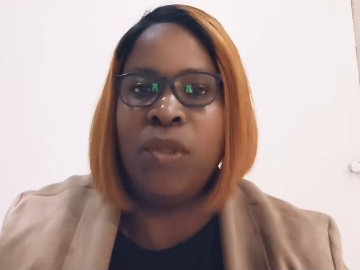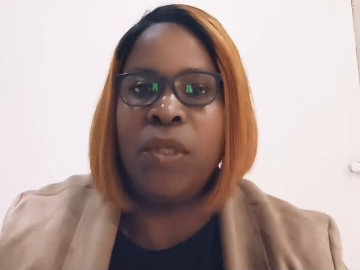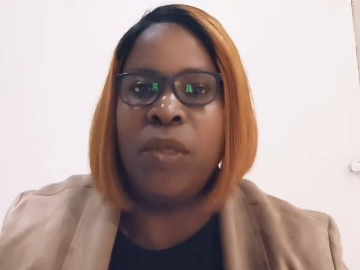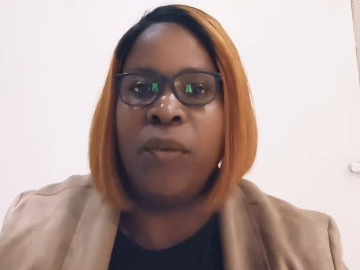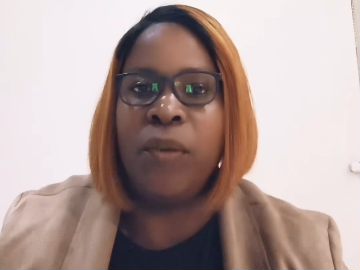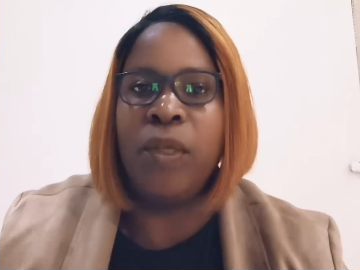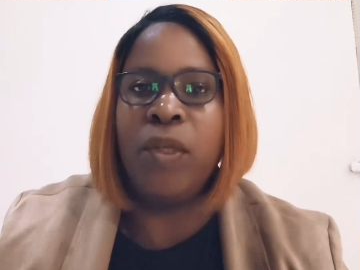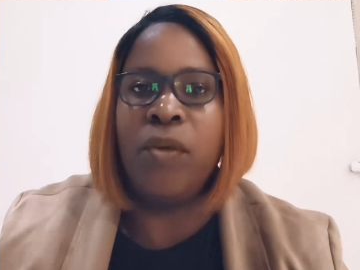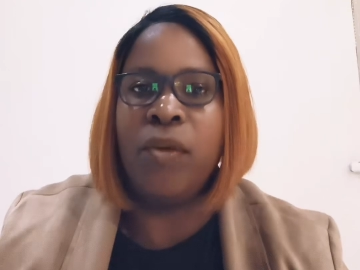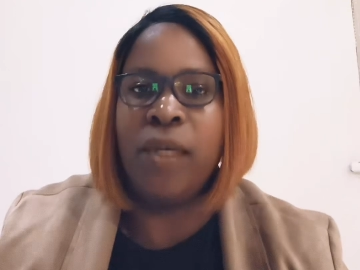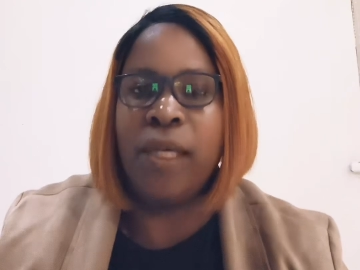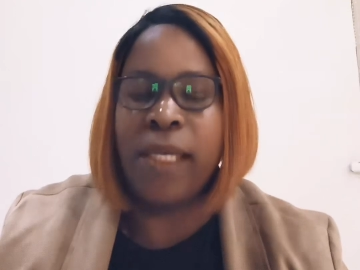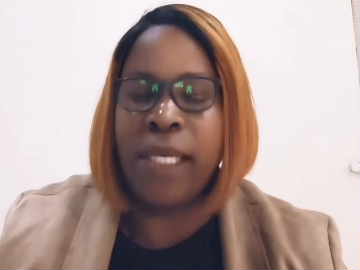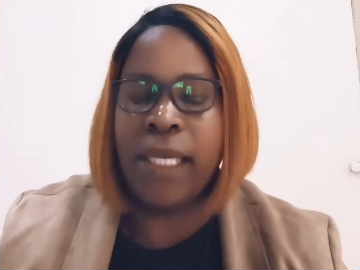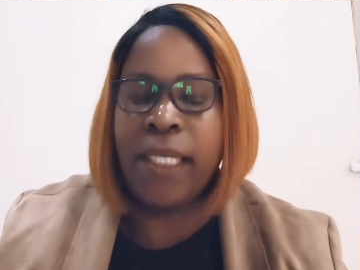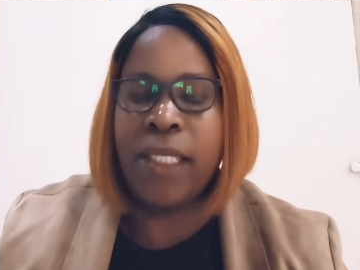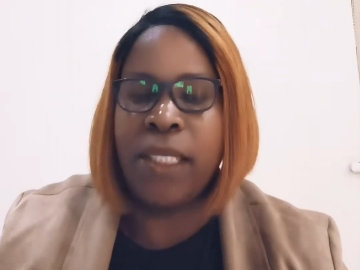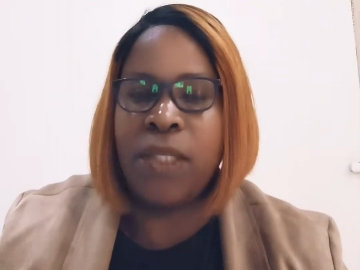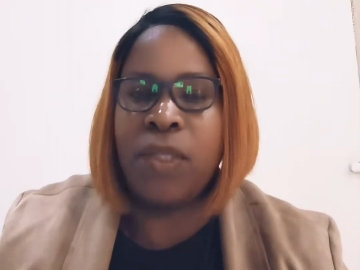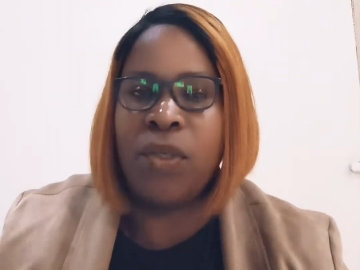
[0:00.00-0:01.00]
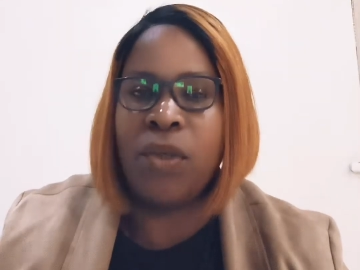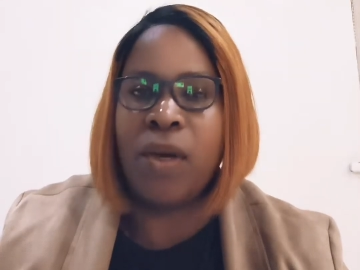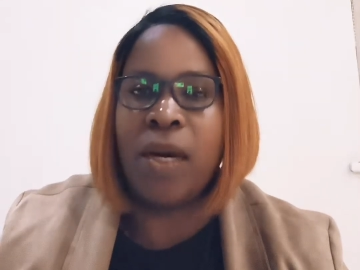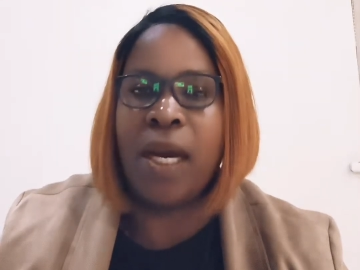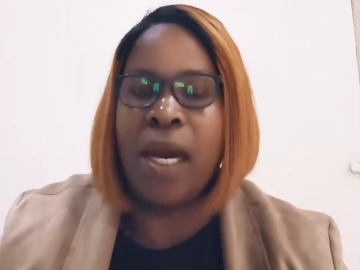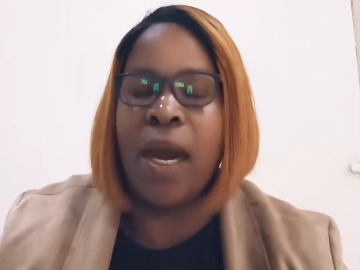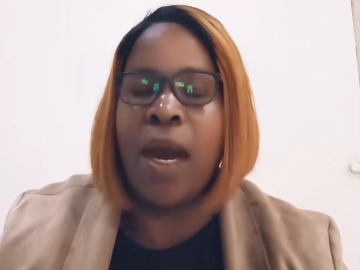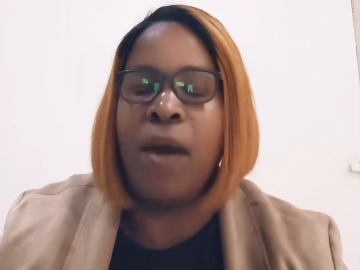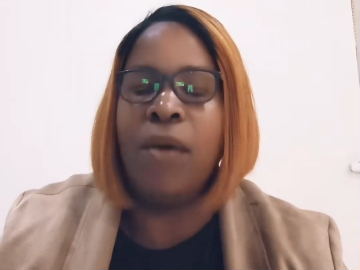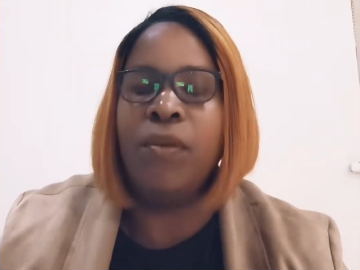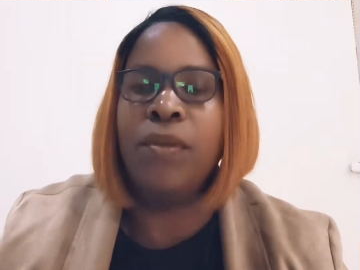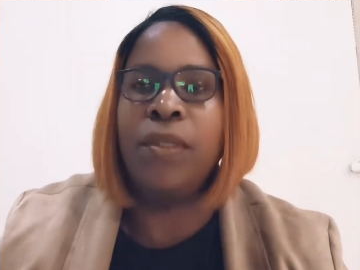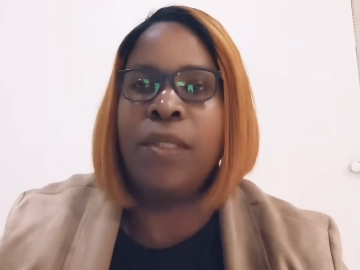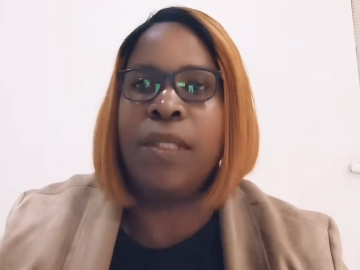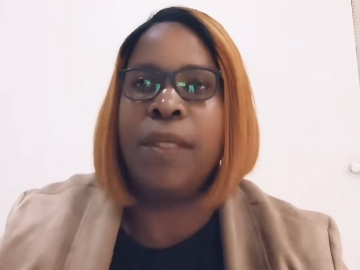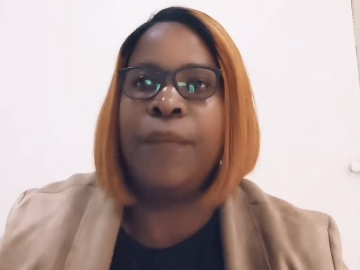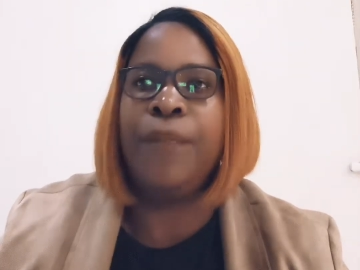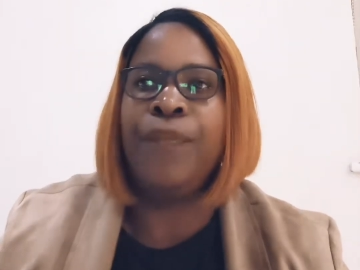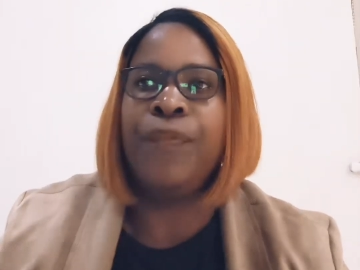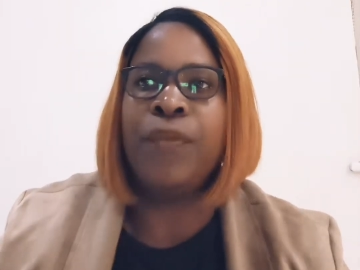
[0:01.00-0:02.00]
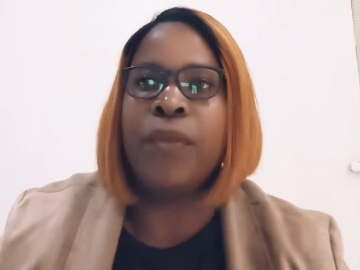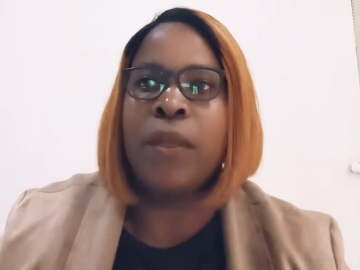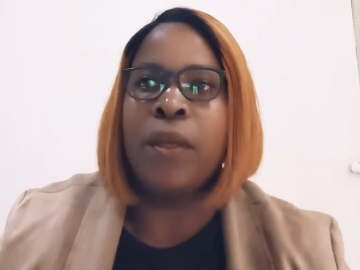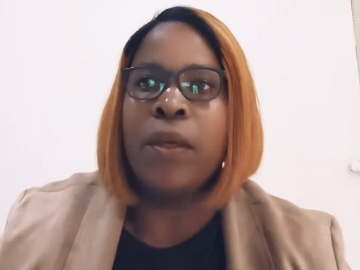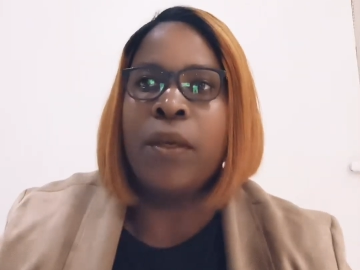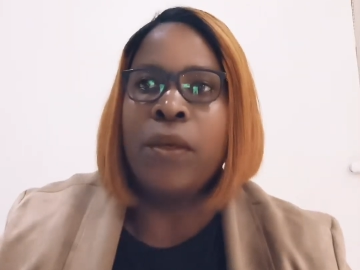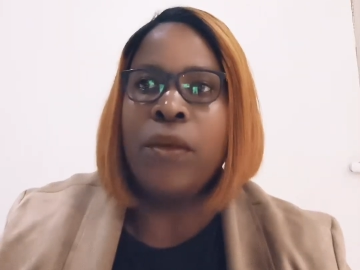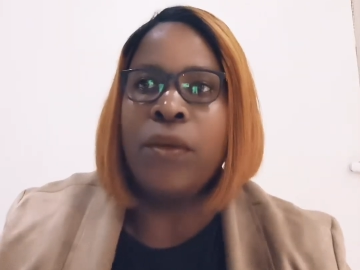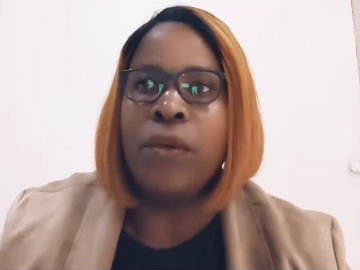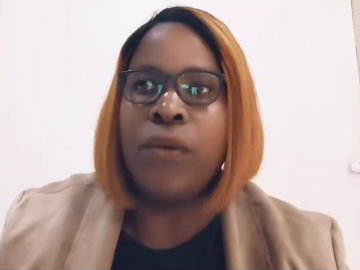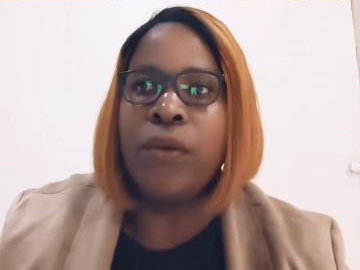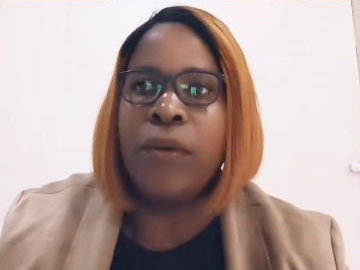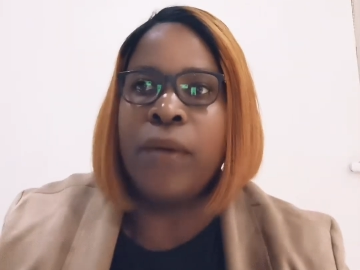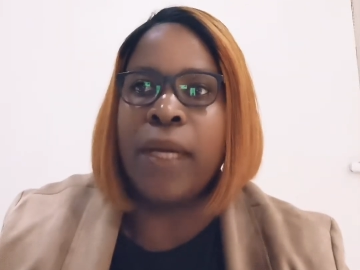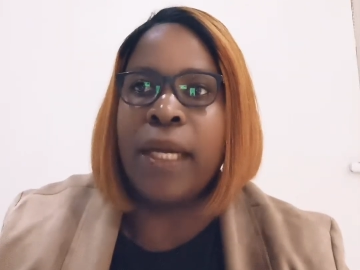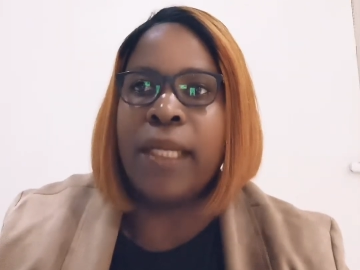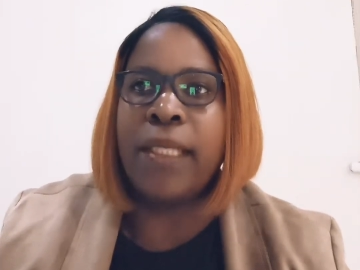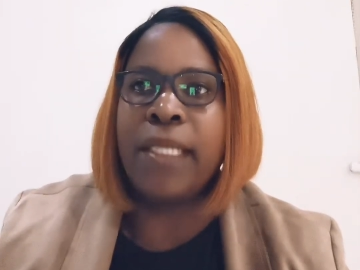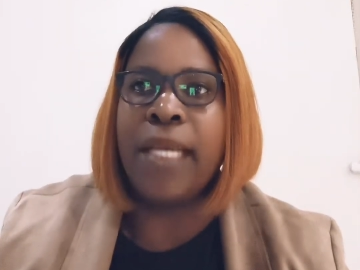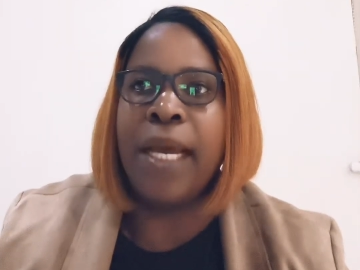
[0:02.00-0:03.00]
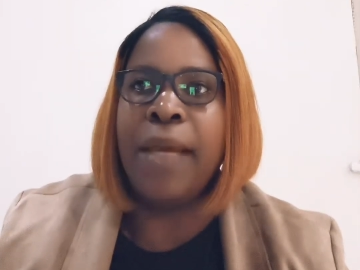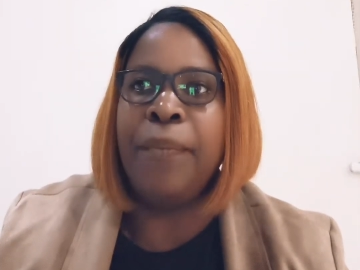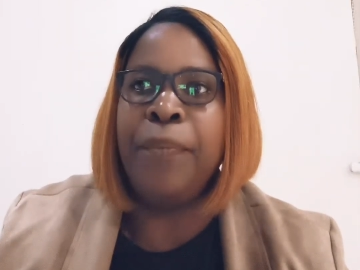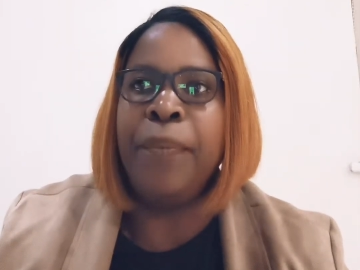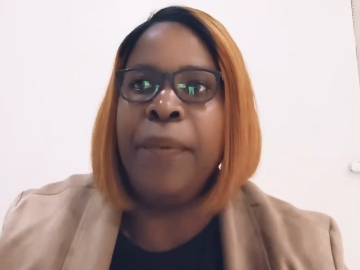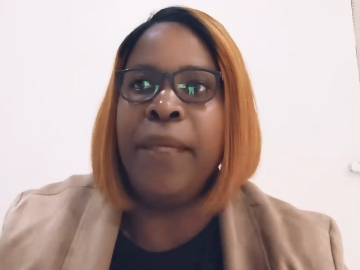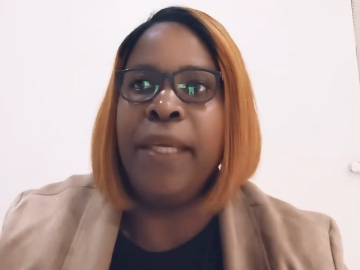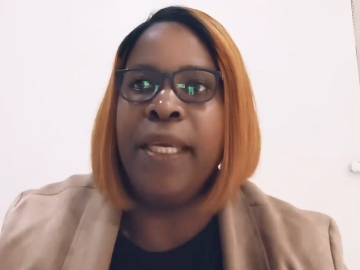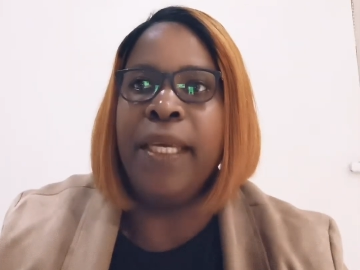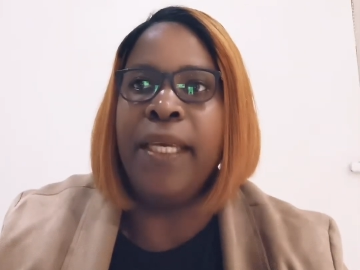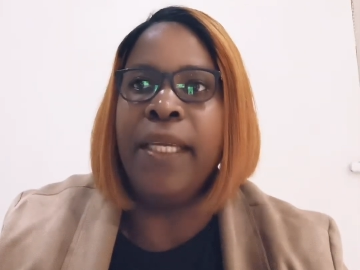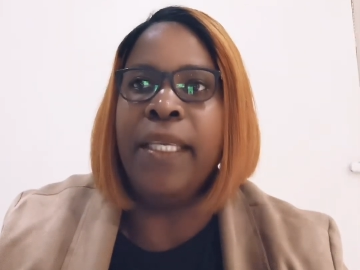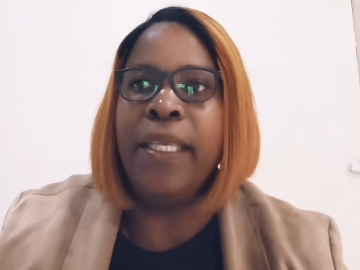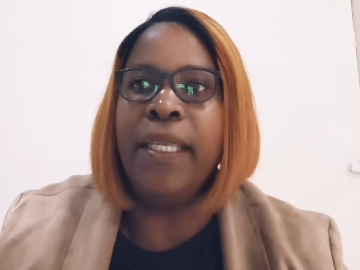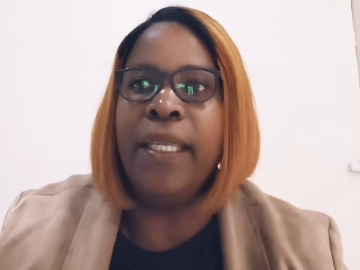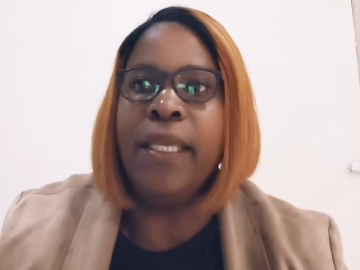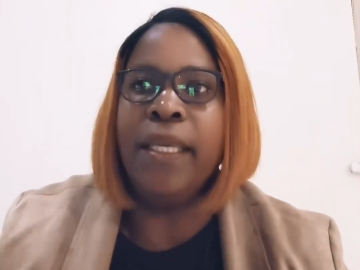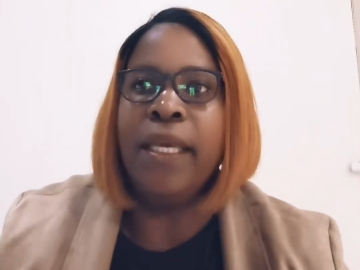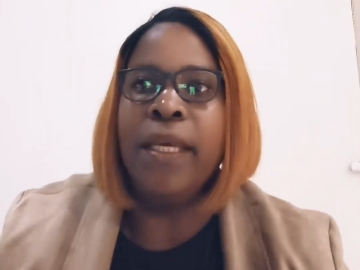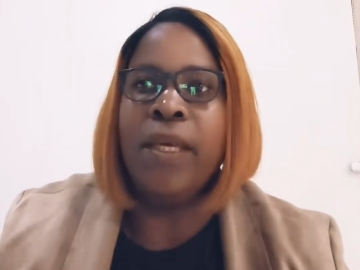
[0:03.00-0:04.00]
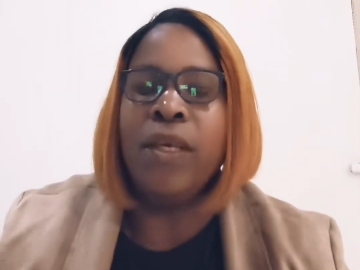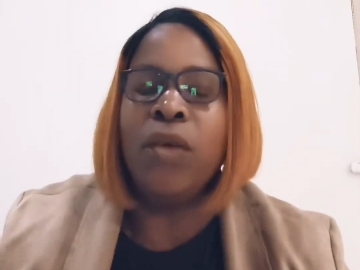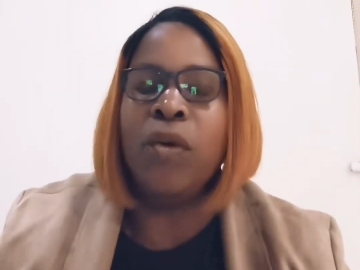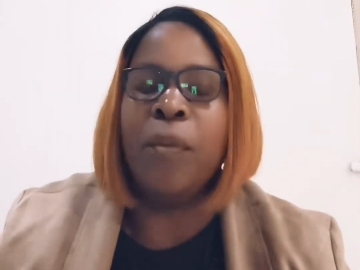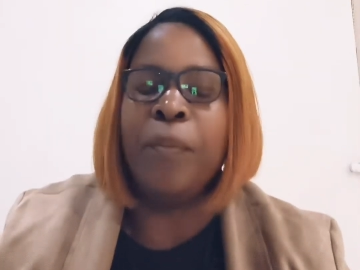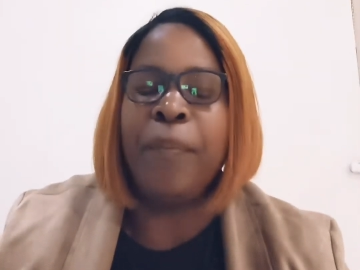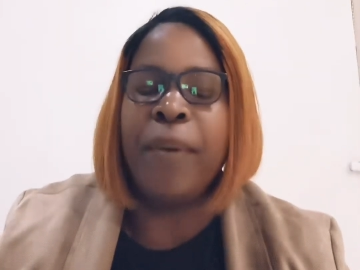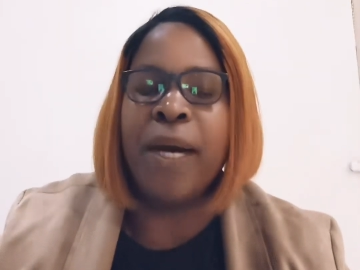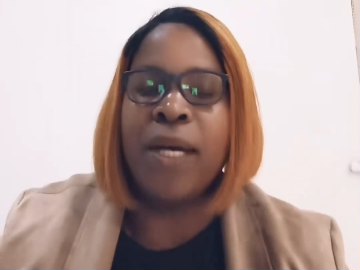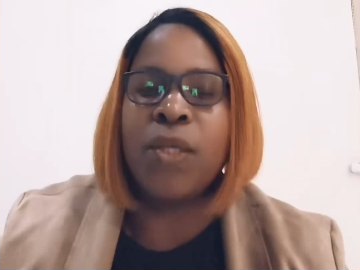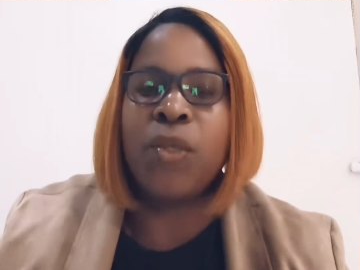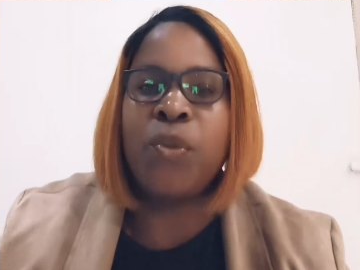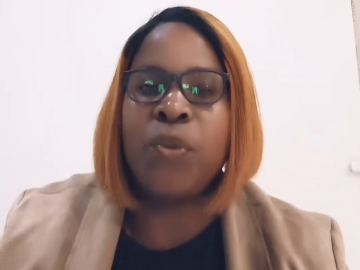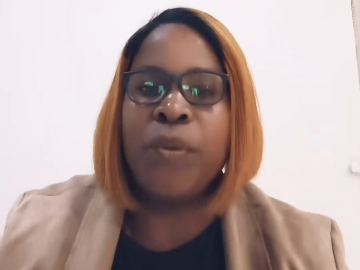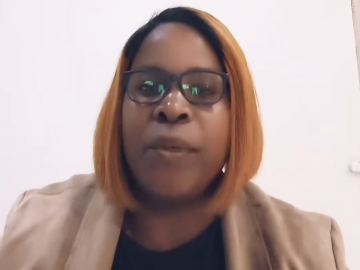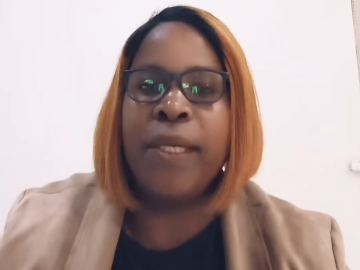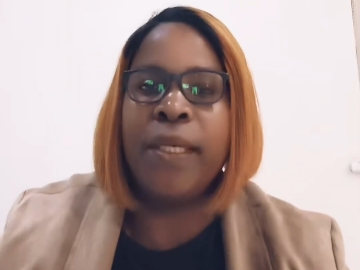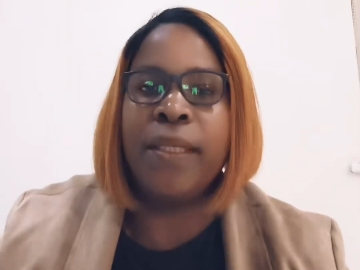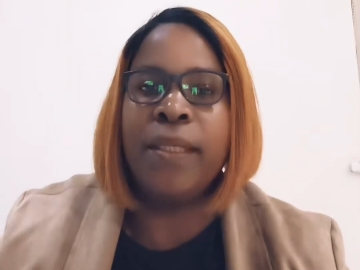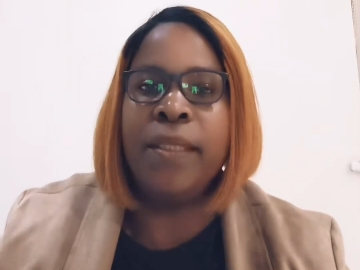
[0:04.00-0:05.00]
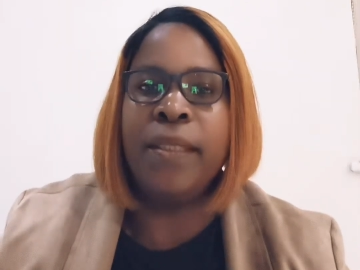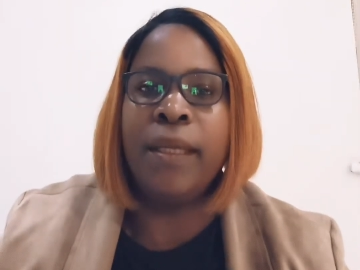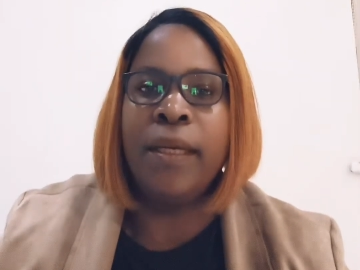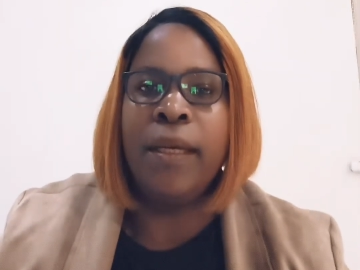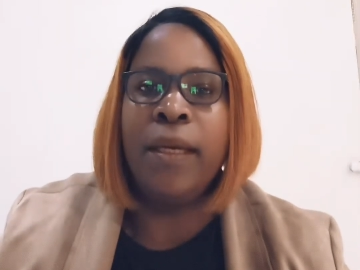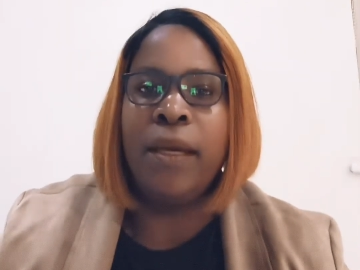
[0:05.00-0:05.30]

when you created your account. You're gonna type in your password.